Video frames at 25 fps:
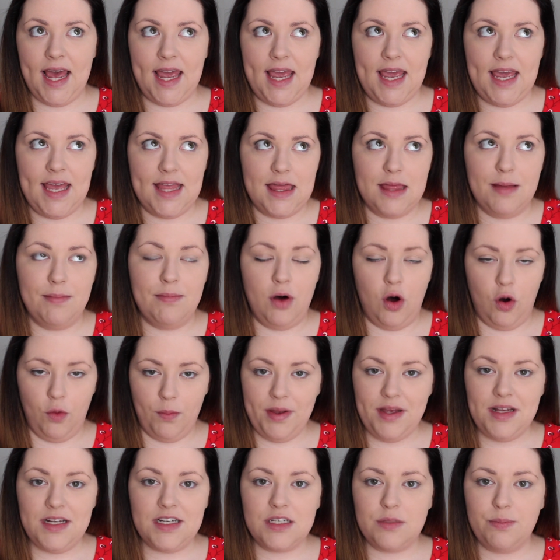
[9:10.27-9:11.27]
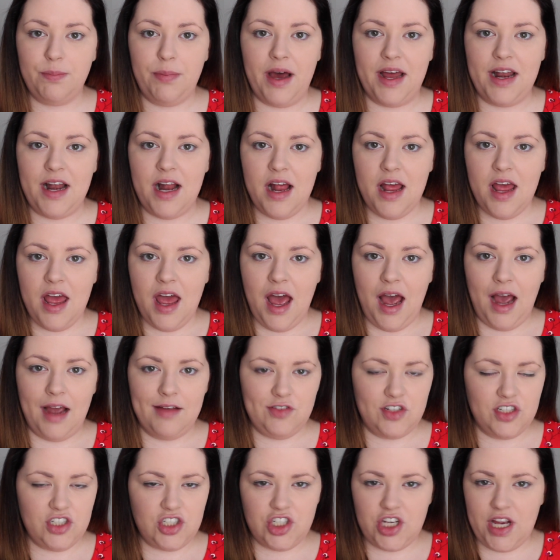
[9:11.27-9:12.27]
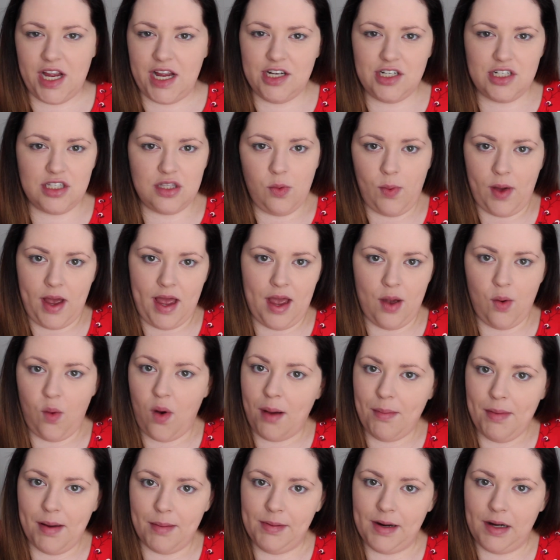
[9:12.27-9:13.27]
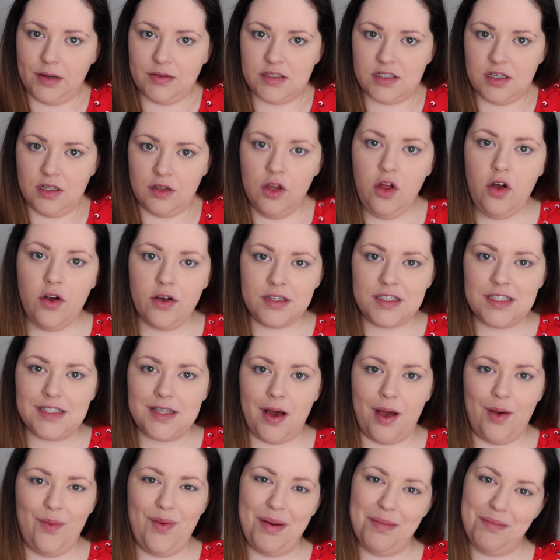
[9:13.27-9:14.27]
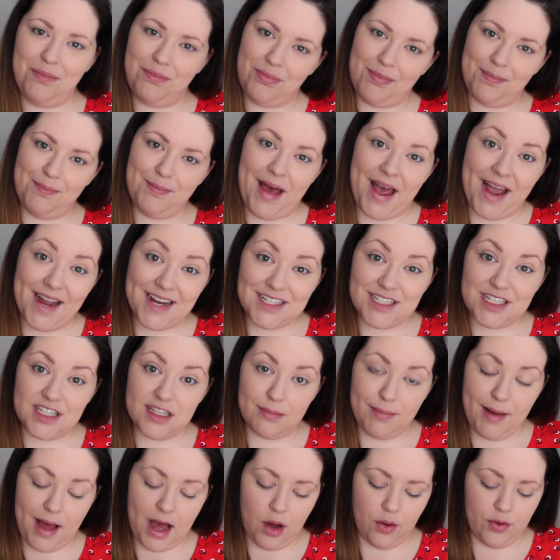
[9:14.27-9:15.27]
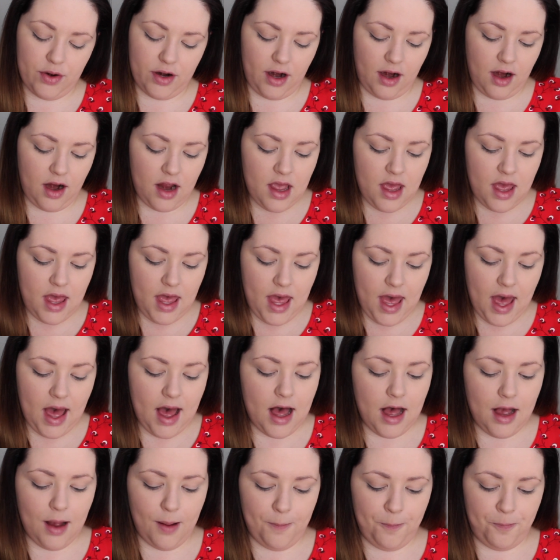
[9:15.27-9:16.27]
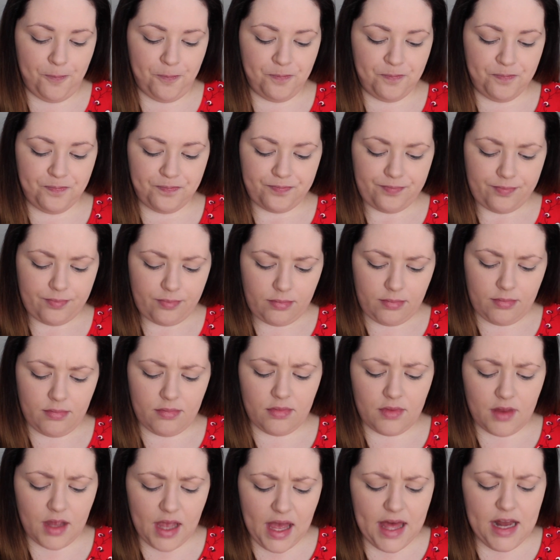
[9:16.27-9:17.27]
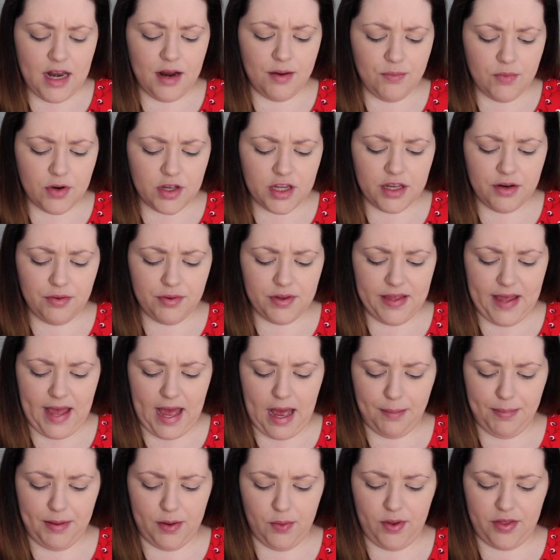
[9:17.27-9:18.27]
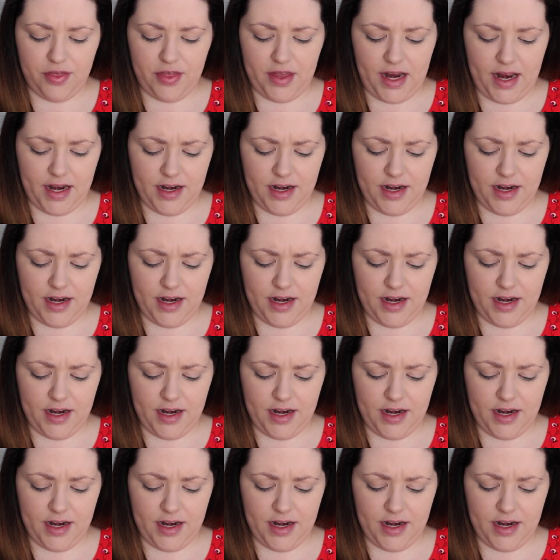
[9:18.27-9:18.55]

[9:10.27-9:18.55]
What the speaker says: in the moment, but I've just changed the way I want my brows to look, so I went back to the powder, and I'm really happy with it.